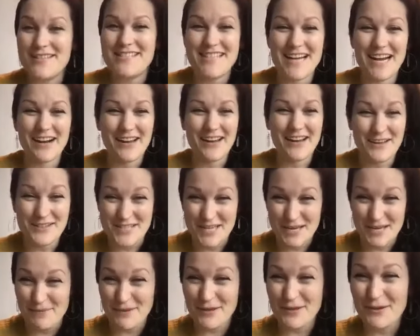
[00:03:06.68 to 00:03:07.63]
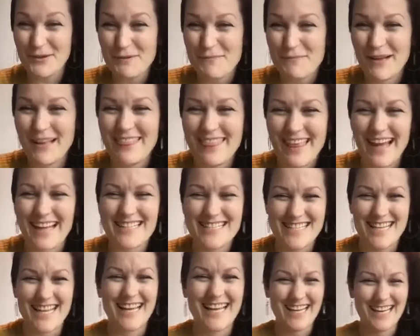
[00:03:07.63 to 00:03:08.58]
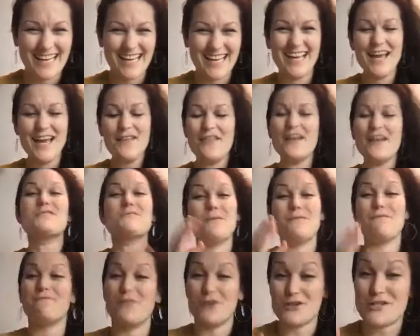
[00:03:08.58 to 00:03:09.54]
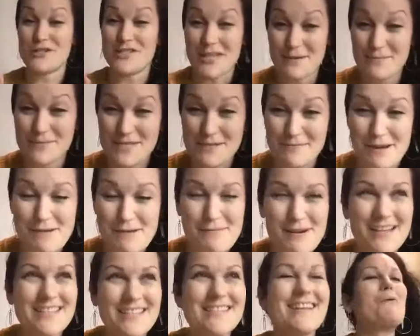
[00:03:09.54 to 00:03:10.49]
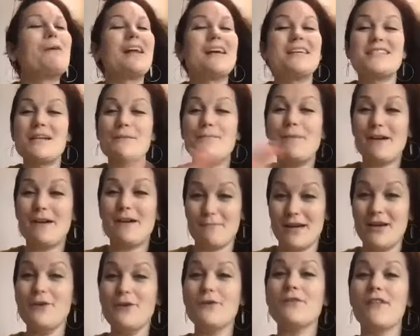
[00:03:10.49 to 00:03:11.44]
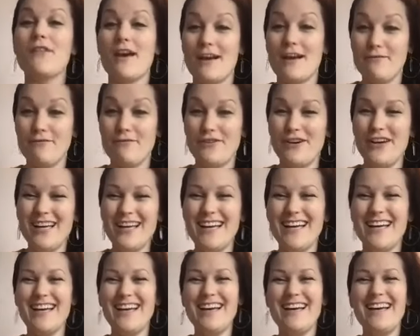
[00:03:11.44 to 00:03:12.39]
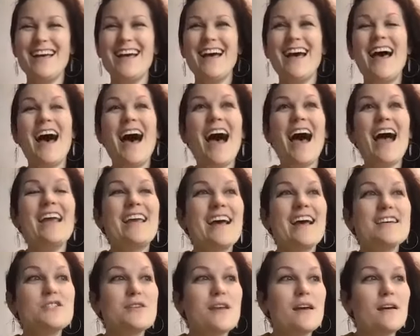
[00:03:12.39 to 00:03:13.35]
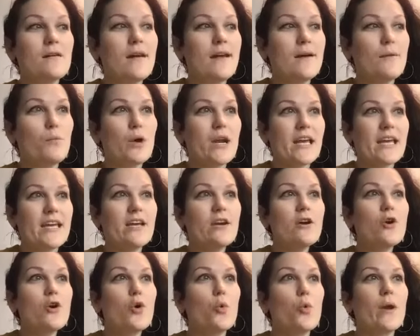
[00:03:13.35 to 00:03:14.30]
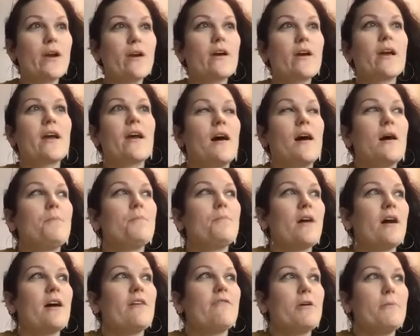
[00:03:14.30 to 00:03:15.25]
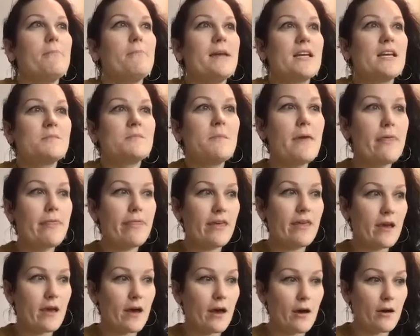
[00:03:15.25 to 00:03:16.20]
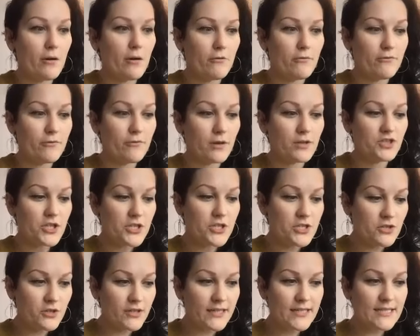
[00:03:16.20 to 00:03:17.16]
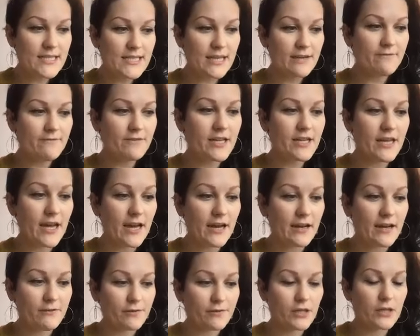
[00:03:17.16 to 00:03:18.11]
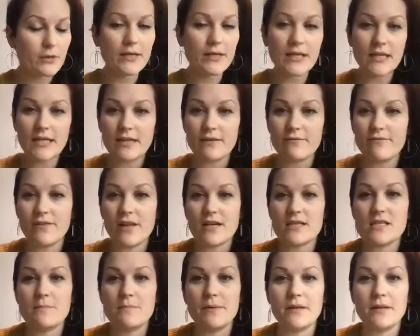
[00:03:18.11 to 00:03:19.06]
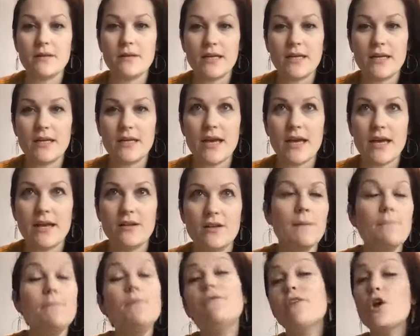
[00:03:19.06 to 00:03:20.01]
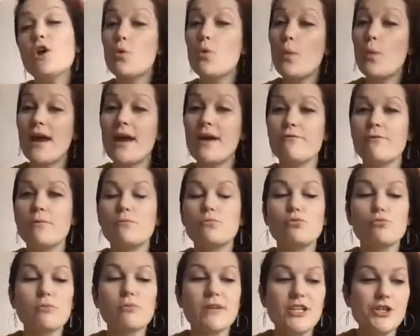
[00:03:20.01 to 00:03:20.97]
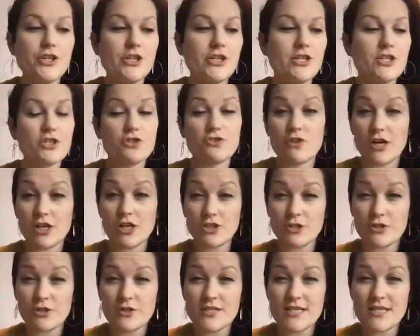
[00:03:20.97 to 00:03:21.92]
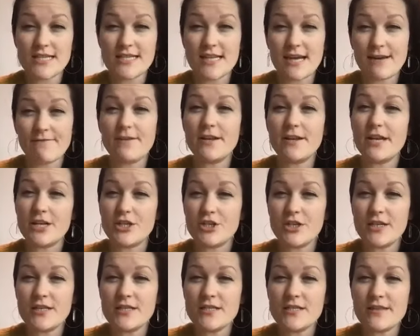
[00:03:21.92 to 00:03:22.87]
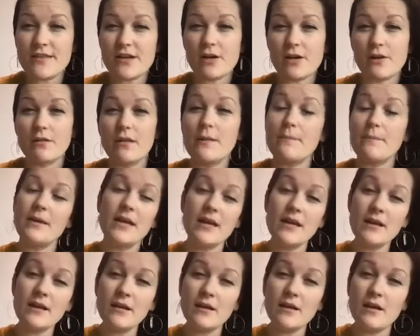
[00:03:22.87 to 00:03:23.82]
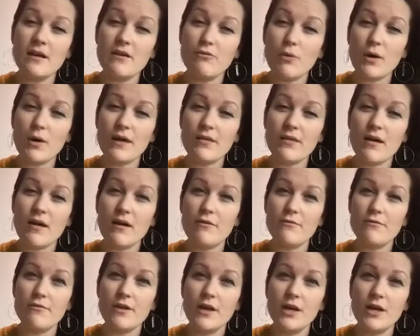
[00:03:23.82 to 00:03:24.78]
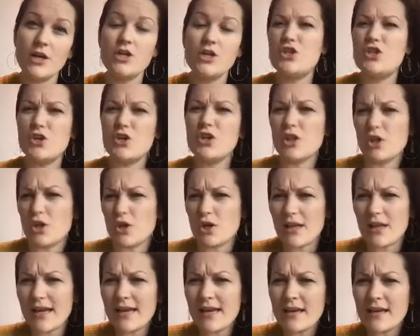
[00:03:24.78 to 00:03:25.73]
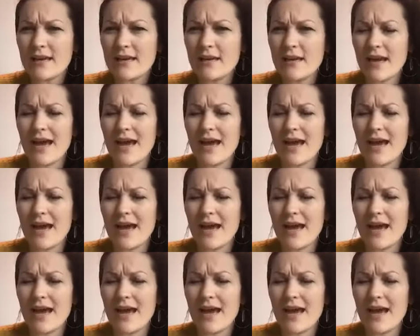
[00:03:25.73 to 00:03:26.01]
stereotypical, but that's like that's what first comes to my mind when I step out of my own life. I guess uh, uh, when I hear queering up love, it makes me think of uh, just creativity and fluidity and flexibility and moving away from rigid structures and definitions that are limiting of what love should look like